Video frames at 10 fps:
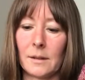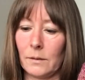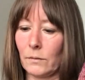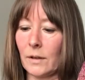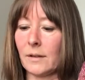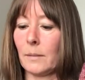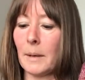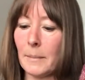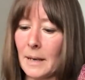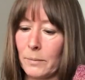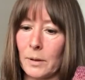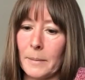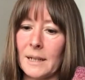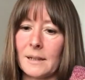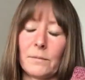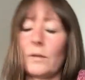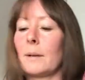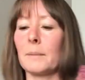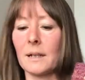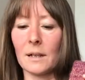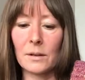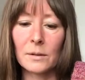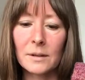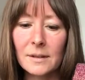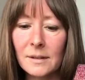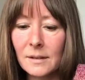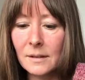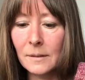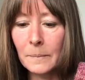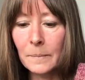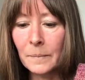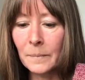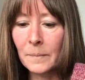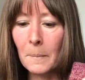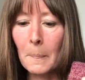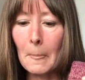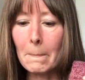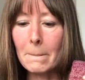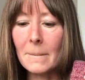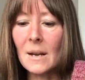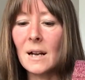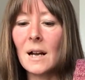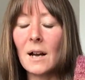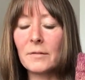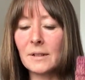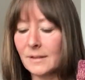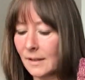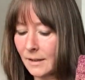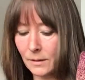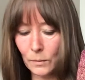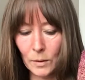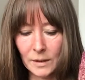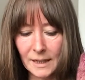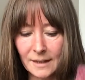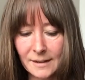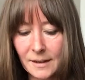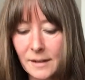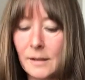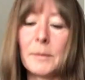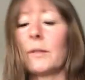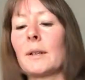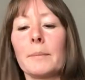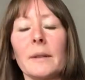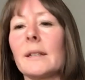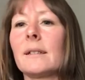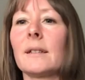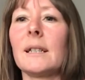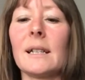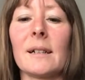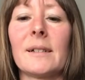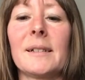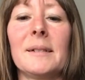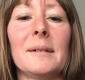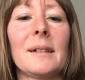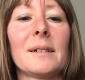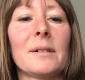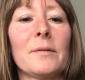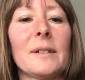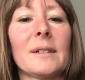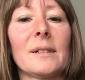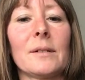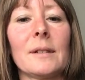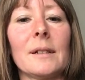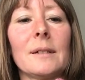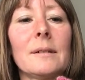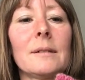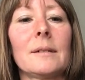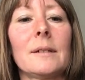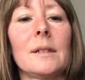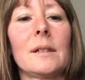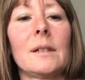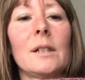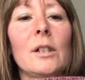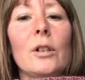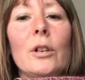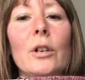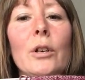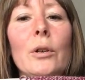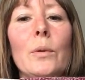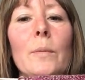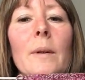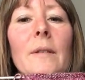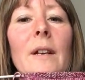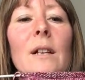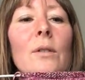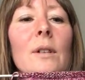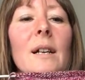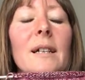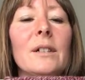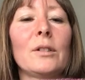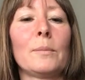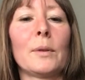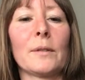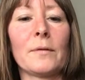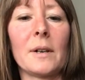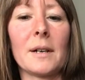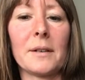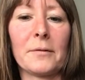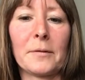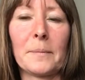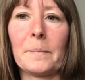rustle my paper a bit and find my notes. I haven't said what needle size I'm using, but these are the needles. I don't know if it says on there. No, they look like a 2.5.